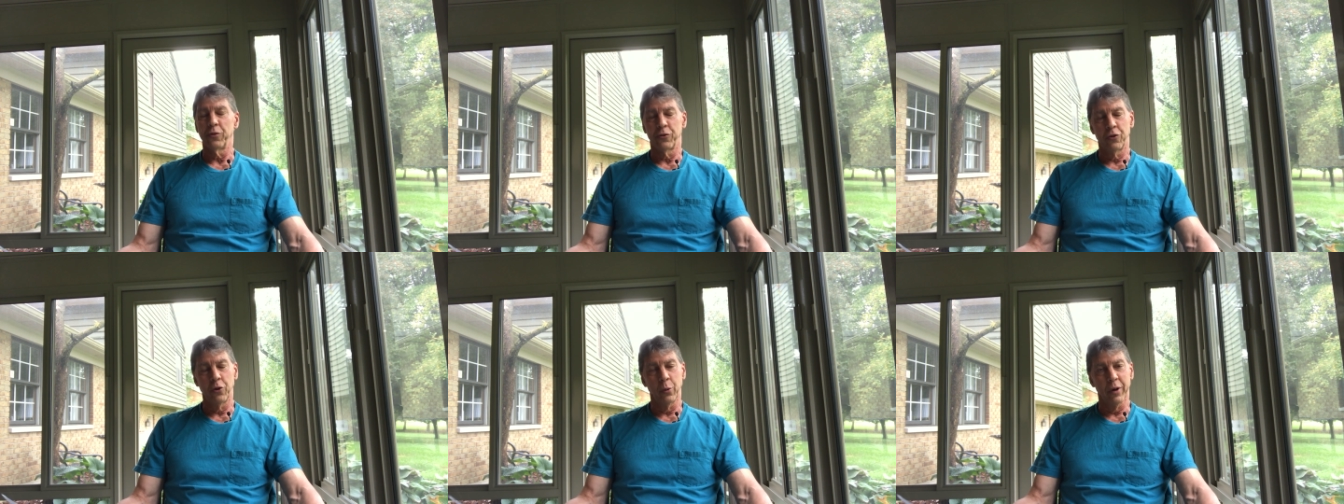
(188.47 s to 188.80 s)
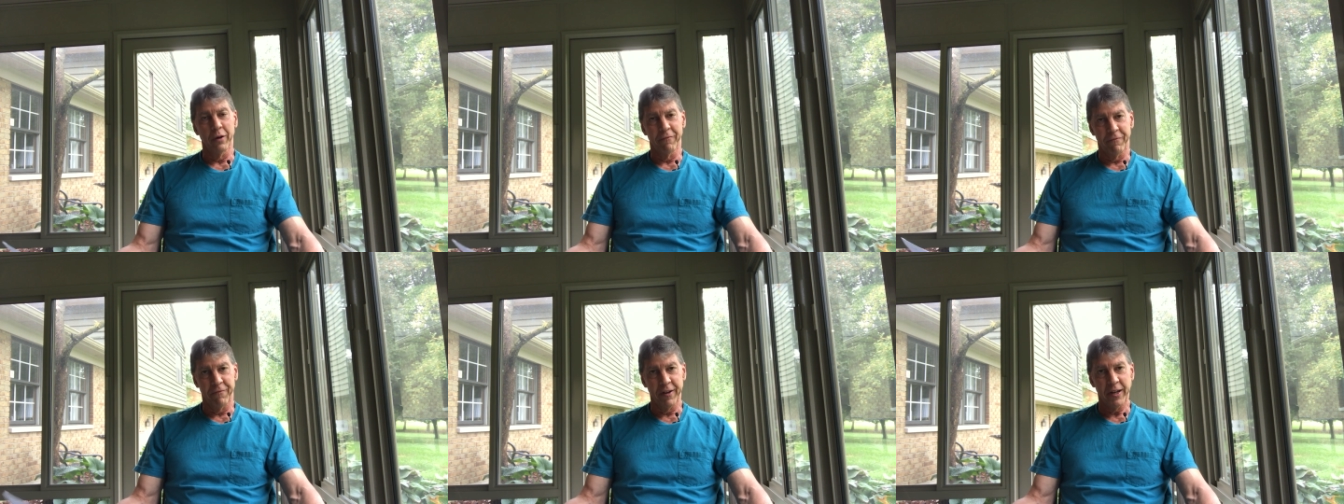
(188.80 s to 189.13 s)
to
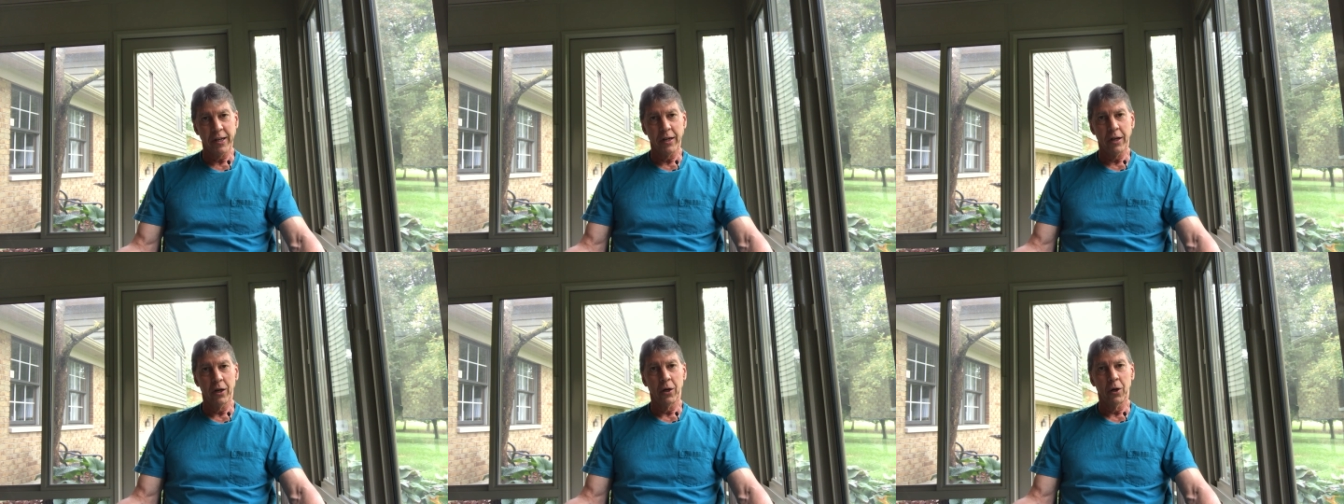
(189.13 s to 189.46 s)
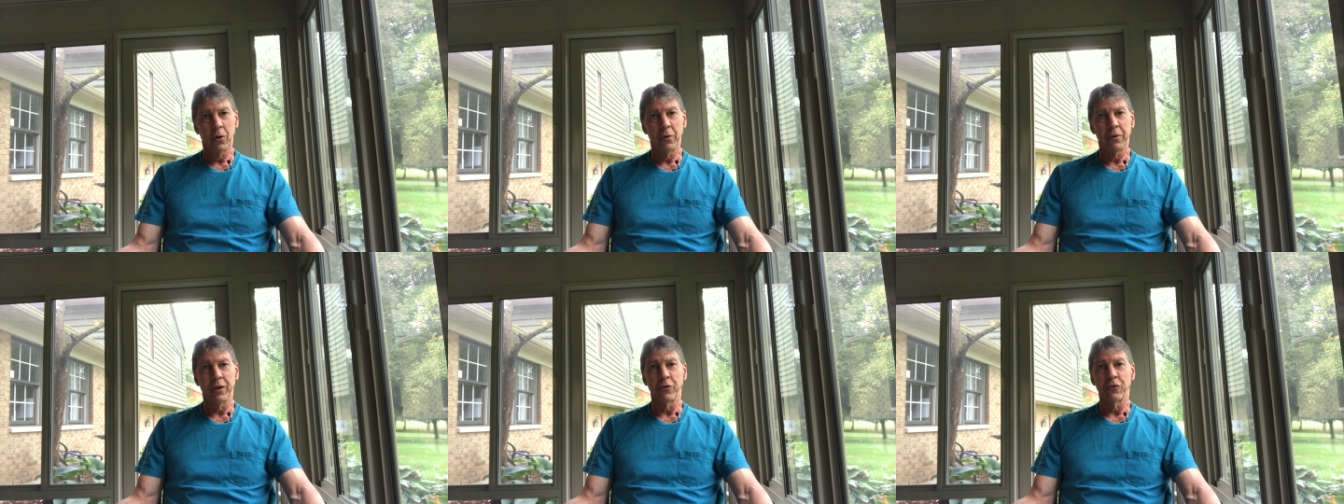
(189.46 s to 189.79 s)
a
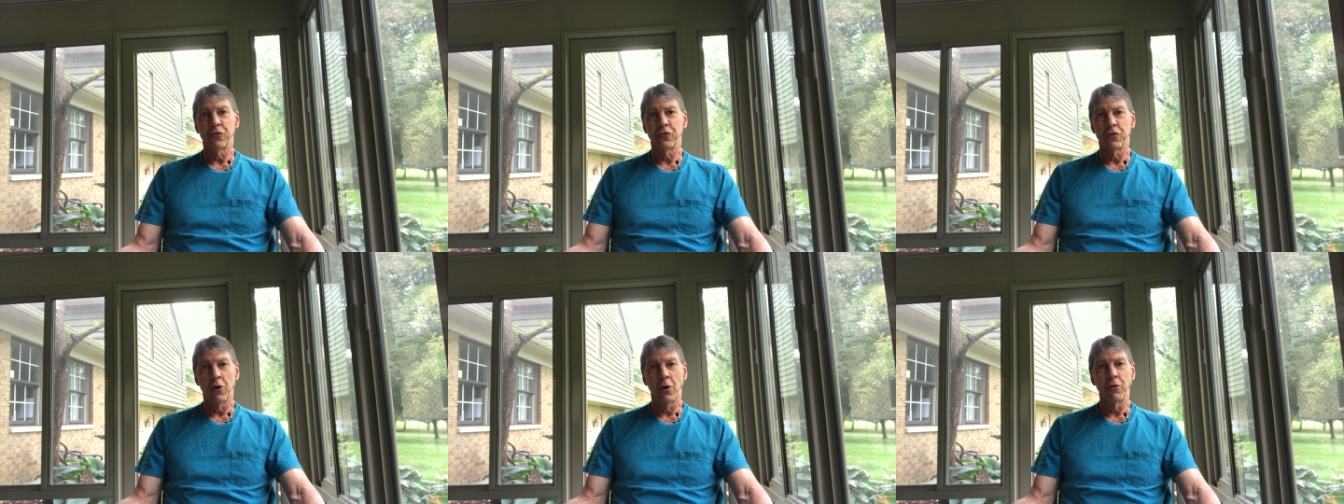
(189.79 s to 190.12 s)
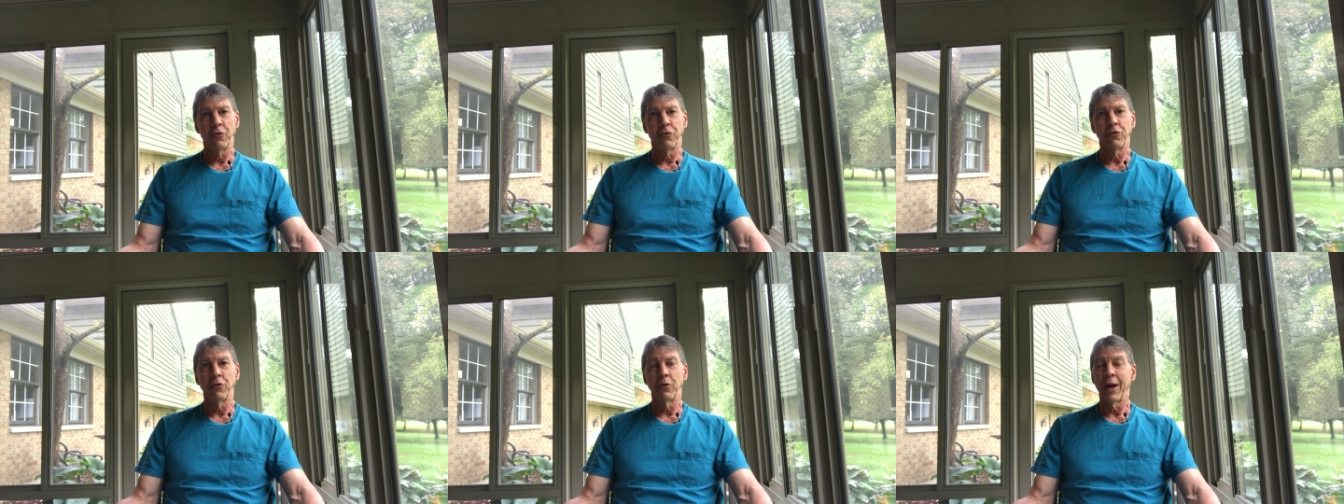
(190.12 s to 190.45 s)
video that
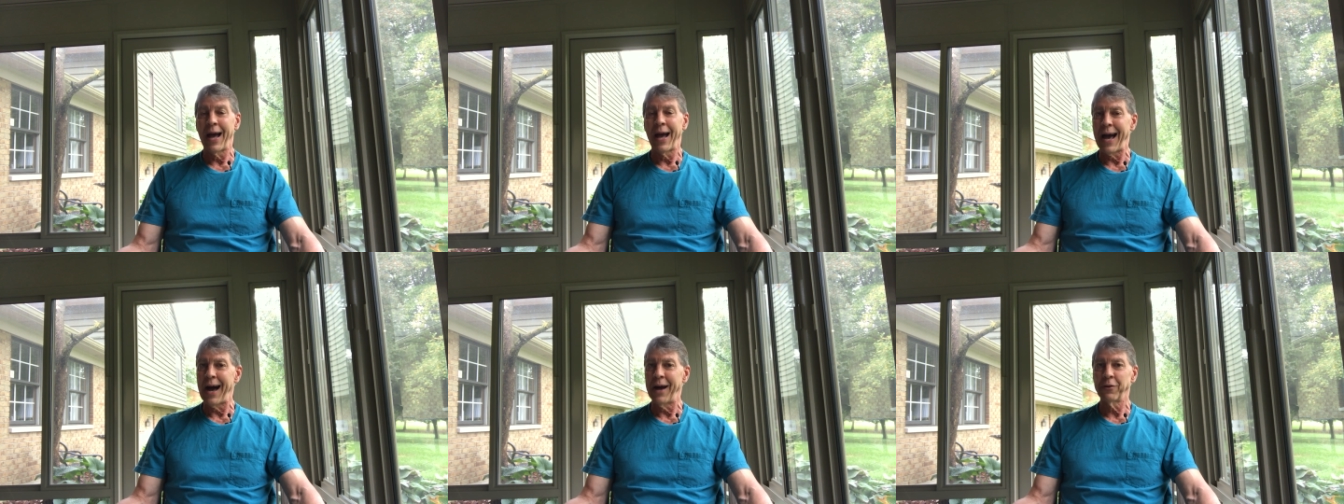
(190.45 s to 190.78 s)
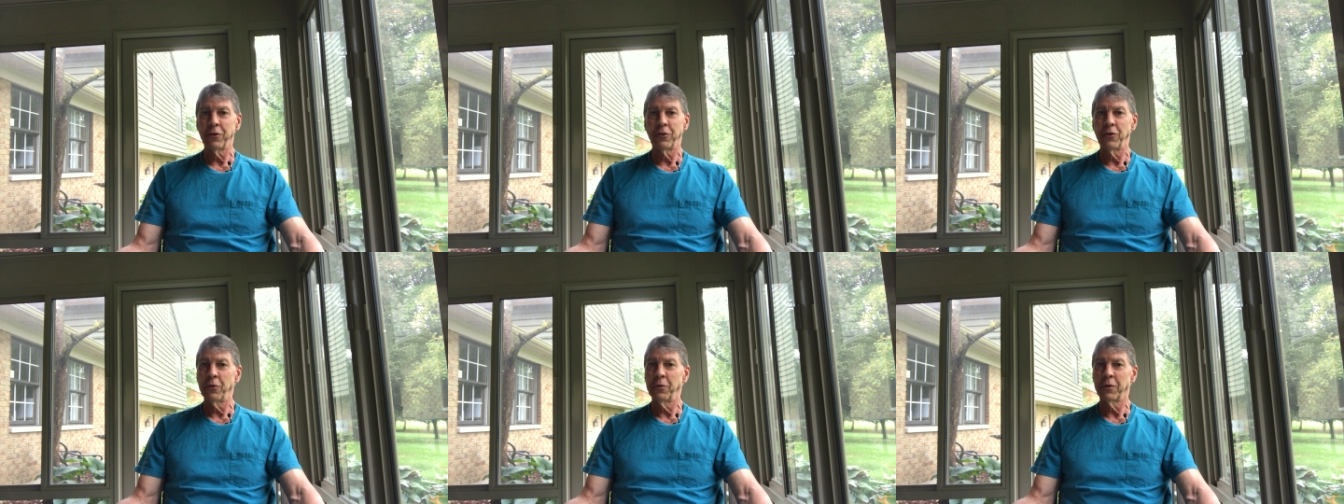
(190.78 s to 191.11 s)
shows you how to
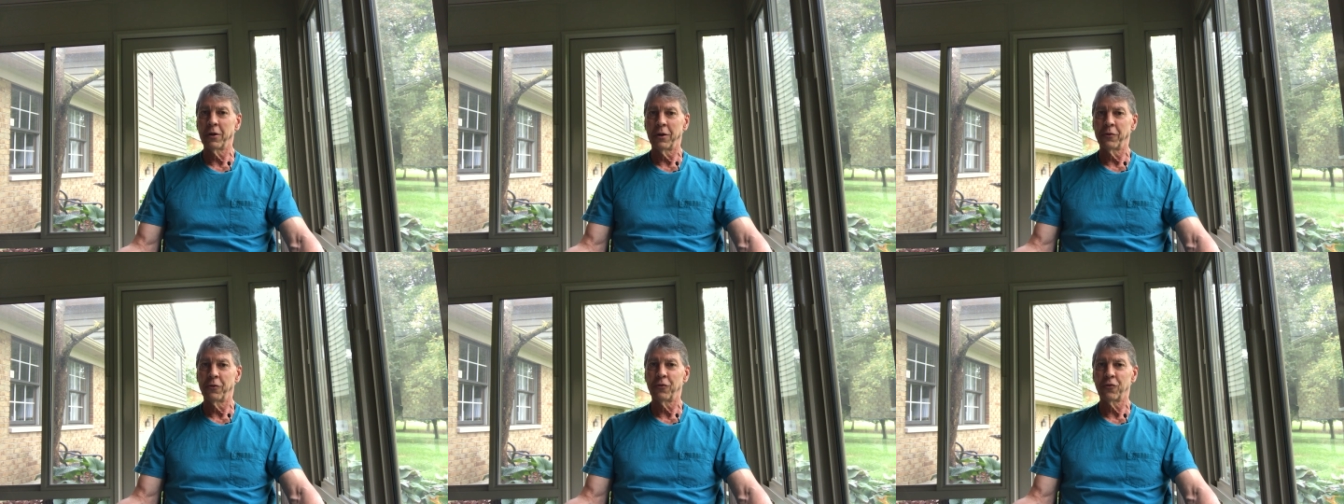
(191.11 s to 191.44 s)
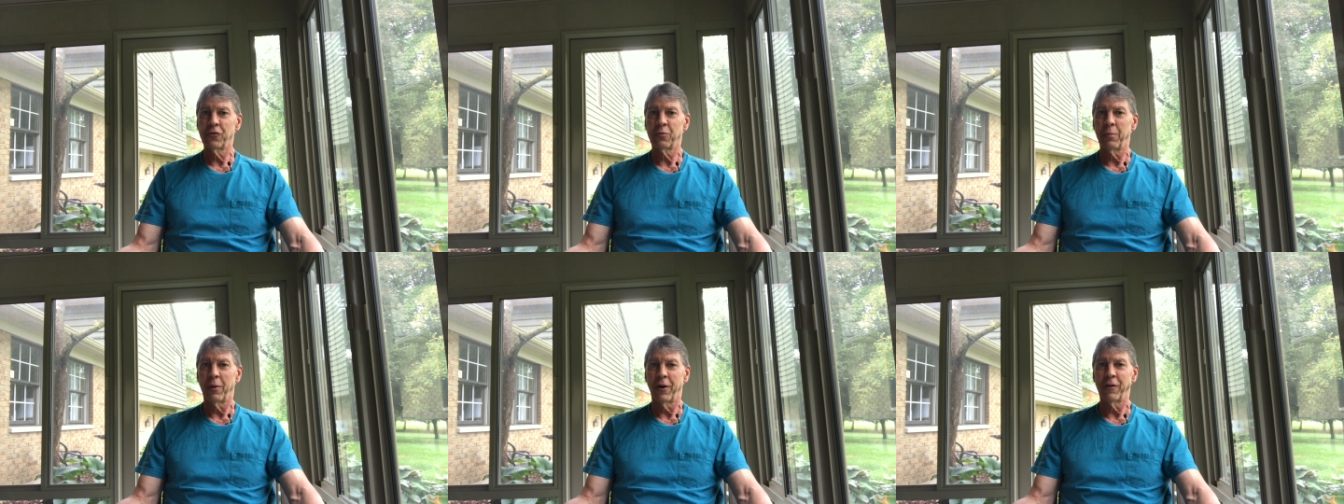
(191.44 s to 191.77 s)
do it on your
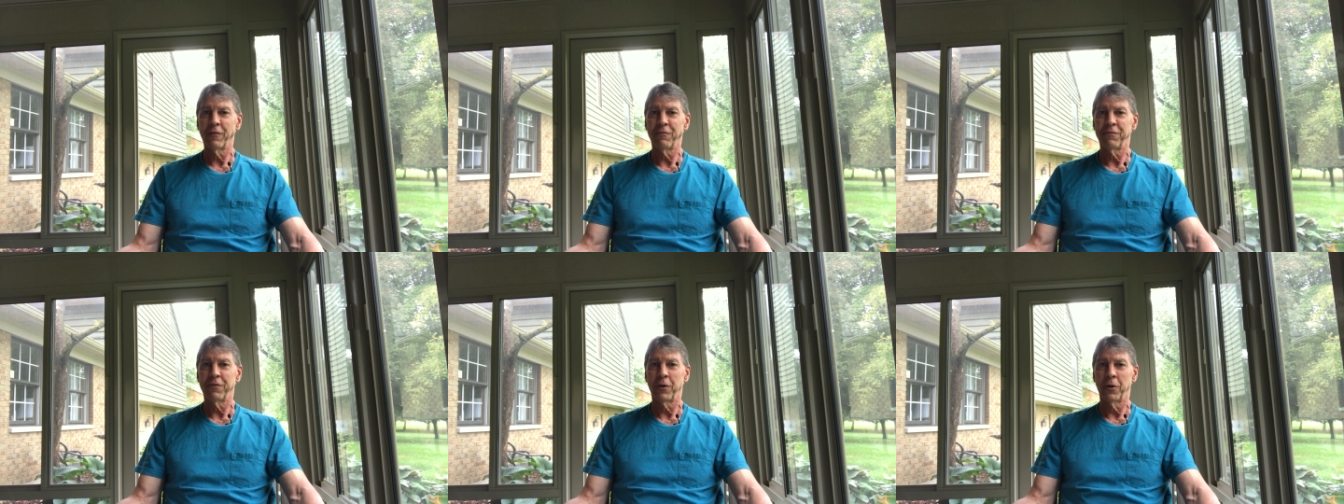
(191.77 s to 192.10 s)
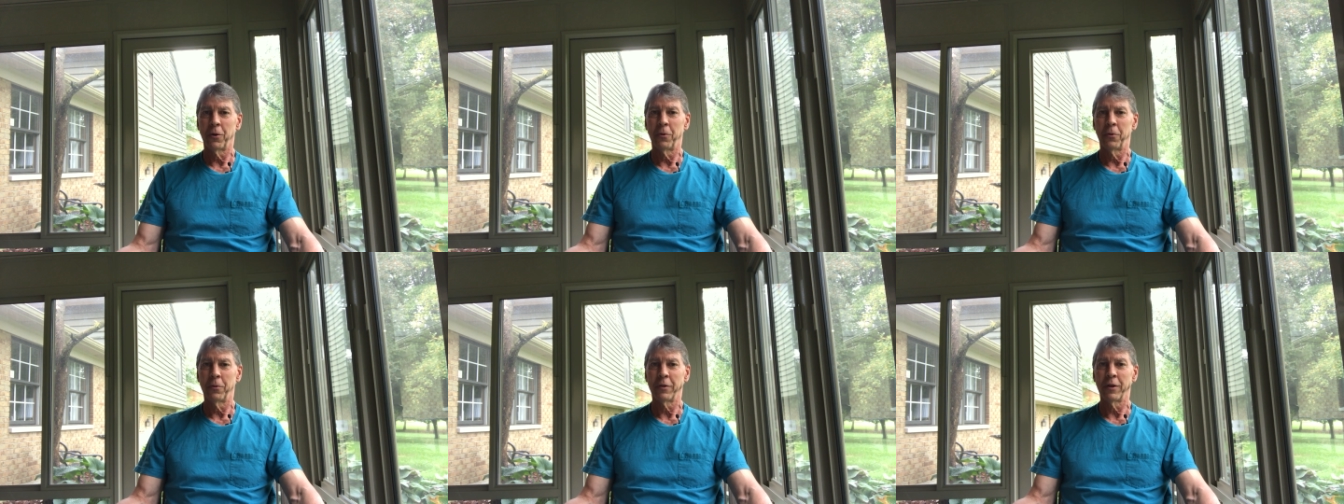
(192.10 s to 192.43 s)

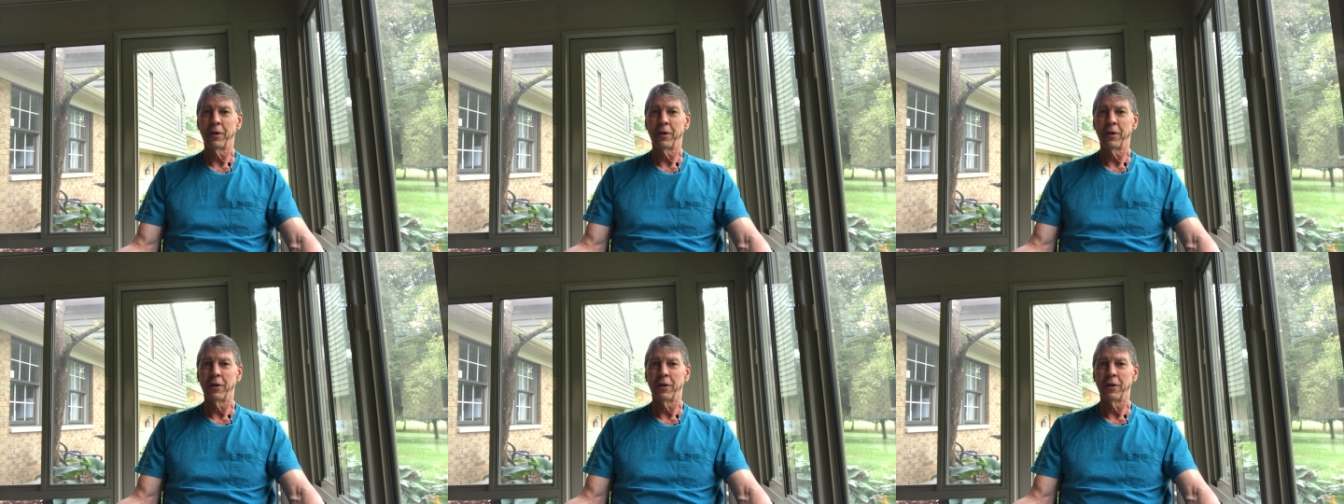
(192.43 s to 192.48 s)
smartphone.